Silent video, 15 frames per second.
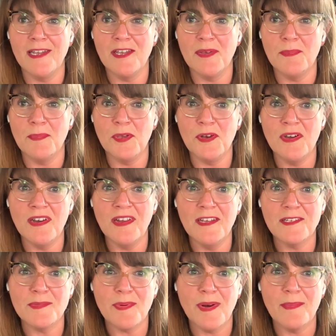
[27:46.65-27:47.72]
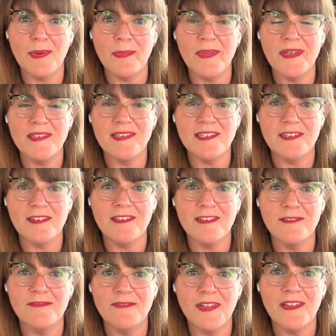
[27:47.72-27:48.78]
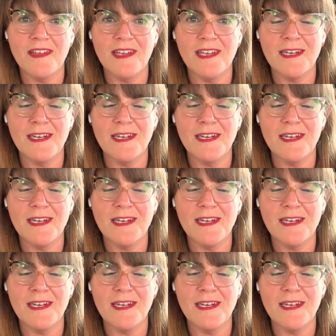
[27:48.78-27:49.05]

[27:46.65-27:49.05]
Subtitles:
community is probably still in Philly,